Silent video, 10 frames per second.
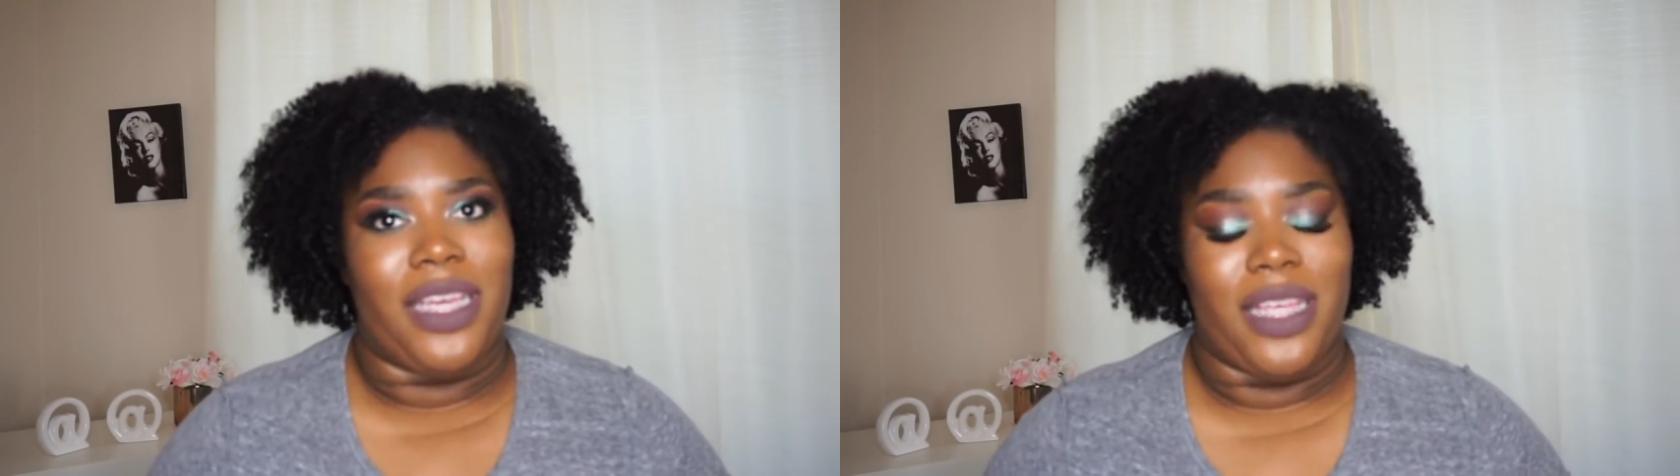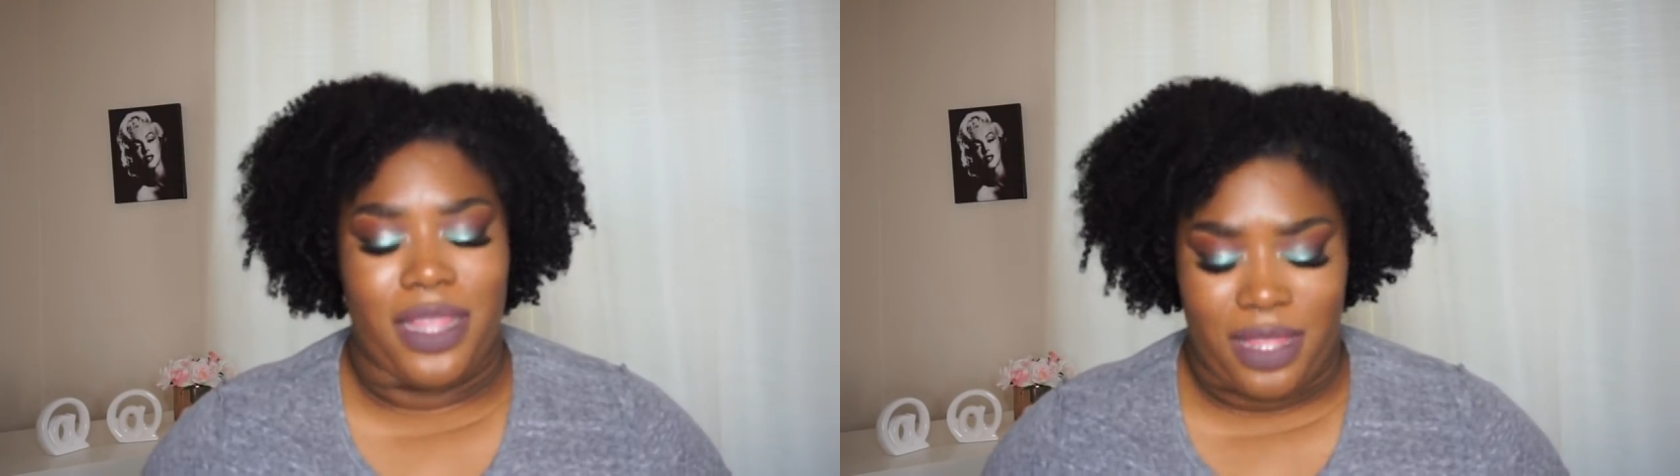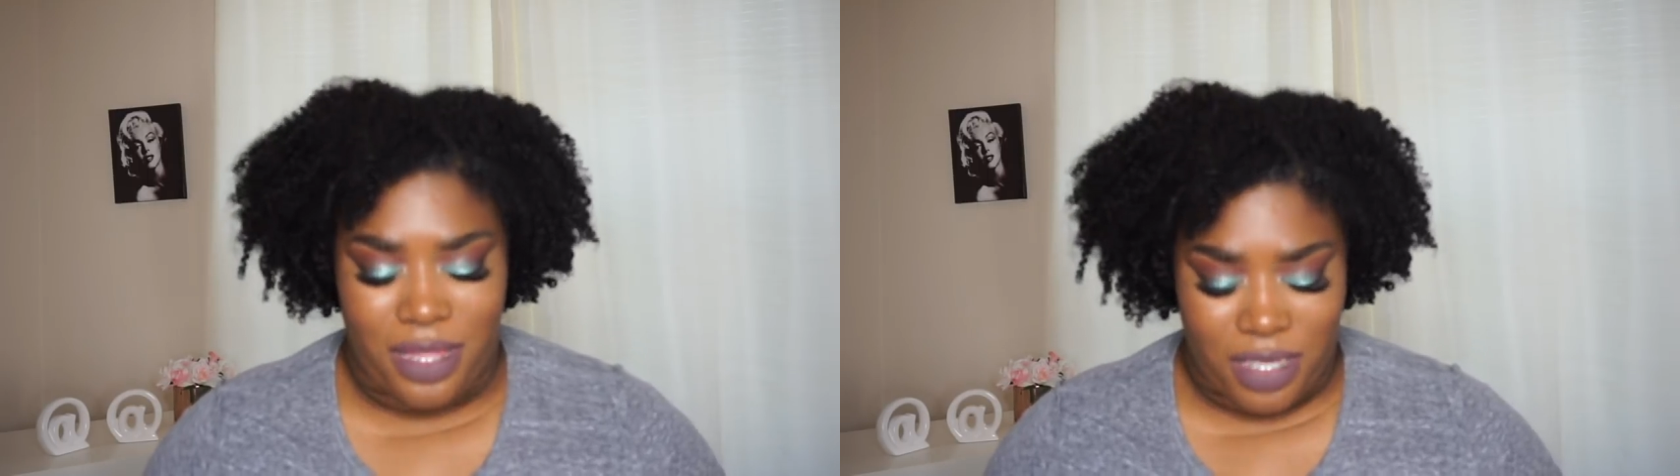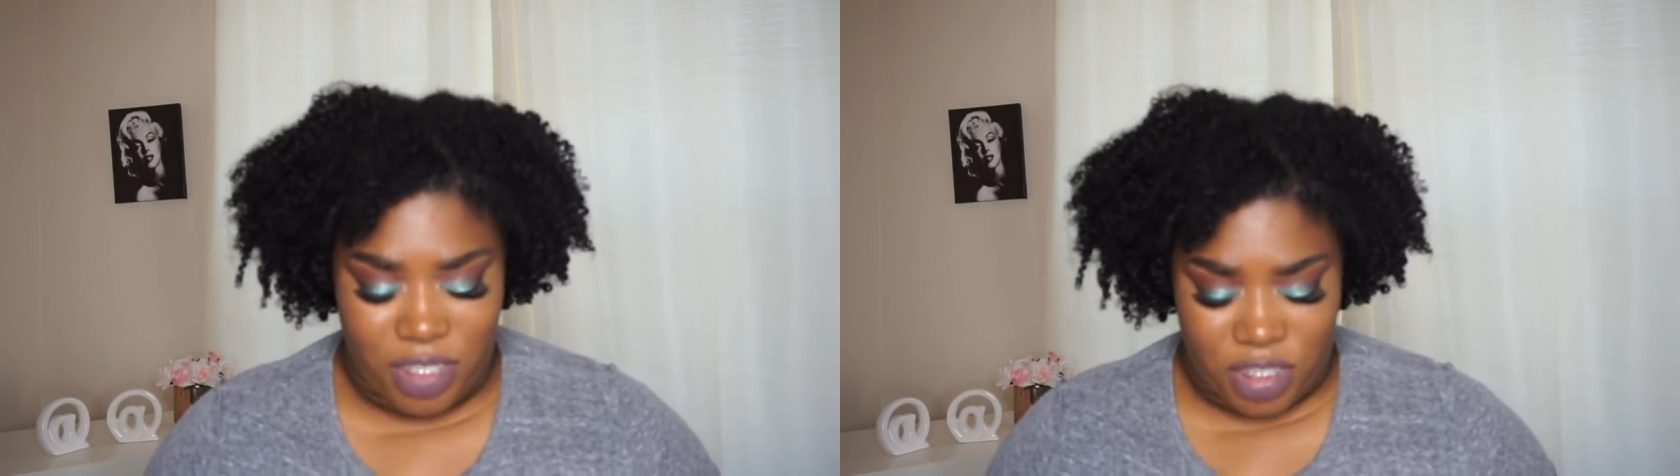in this